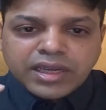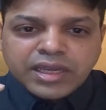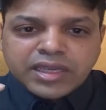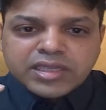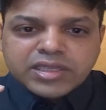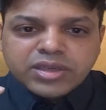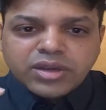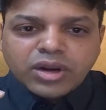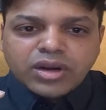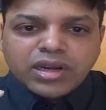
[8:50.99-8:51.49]
he
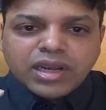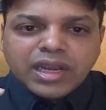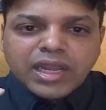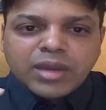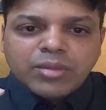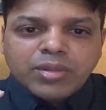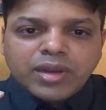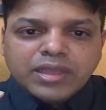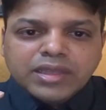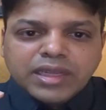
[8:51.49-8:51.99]
is not
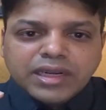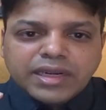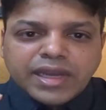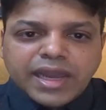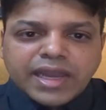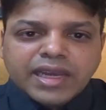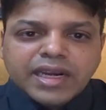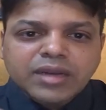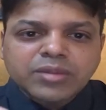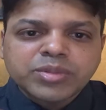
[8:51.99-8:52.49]
labeling the
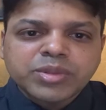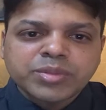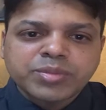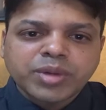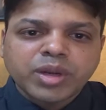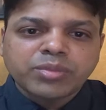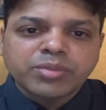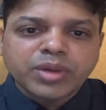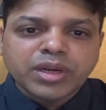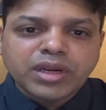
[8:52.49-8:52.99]
diagrams
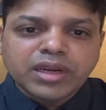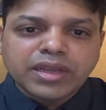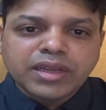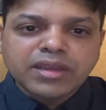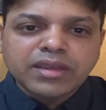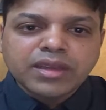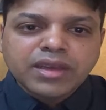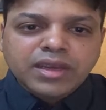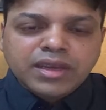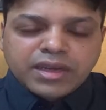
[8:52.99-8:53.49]
properly